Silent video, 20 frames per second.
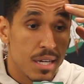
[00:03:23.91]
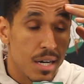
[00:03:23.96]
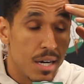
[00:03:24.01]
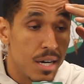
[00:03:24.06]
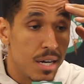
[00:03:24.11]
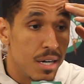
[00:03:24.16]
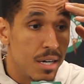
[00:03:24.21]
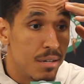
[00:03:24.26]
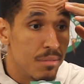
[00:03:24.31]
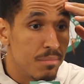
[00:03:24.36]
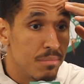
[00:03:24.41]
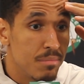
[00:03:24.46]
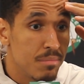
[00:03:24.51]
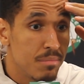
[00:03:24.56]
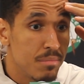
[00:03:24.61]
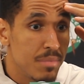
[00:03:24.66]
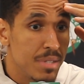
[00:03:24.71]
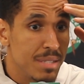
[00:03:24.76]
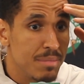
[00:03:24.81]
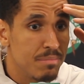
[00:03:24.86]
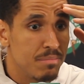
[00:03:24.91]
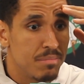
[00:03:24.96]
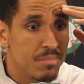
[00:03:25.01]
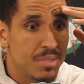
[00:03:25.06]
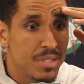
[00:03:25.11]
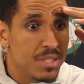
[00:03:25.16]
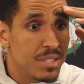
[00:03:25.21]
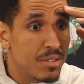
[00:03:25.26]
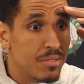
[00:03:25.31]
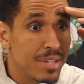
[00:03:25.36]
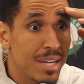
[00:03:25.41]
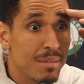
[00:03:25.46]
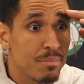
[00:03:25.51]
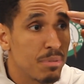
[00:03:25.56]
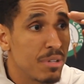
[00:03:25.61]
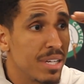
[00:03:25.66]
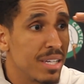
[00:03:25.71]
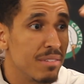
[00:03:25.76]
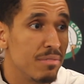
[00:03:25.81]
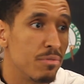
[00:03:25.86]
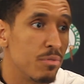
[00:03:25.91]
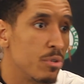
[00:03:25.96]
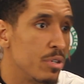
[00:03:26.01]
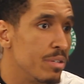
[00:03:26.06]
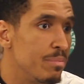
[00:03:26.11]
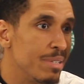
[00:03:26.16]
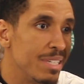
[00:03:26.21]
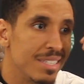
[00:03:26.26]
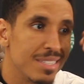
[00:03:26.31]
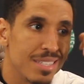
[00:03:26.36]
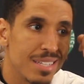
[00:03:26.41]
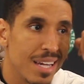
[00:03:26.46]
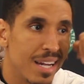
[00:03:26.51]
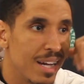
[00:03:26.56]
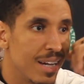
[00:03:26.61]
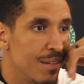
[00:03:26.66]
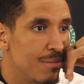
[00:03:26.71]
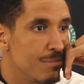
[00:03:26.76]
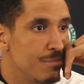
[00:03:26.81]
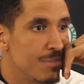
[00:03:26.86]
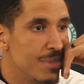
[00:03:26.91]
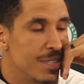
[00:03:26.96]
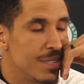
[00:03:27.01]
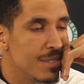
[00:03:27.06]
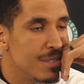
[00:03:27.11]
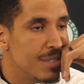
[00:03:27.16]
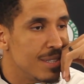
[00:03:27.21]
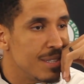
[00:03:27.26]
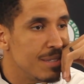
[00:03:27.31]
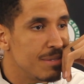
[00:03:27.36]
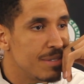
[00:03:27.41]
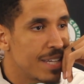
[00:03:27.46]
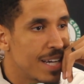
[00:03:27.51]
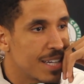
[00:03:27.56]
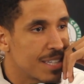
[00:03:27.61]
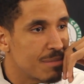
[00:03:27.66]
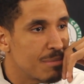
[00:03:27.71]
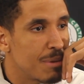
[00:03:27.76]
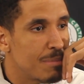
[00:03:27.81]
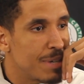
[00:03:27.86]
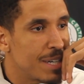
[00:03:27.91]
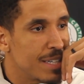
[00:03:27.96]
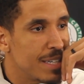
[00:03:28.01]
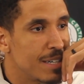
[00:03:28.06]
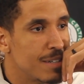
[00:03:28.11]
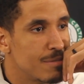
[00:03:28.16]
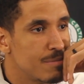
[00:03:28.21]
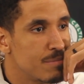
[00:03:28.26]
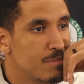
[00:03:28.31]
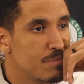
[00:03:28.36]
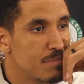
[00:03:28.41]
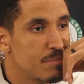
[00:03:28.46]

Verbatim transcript: um, and you know, not playing 40 minutes a game and and taxing my body out.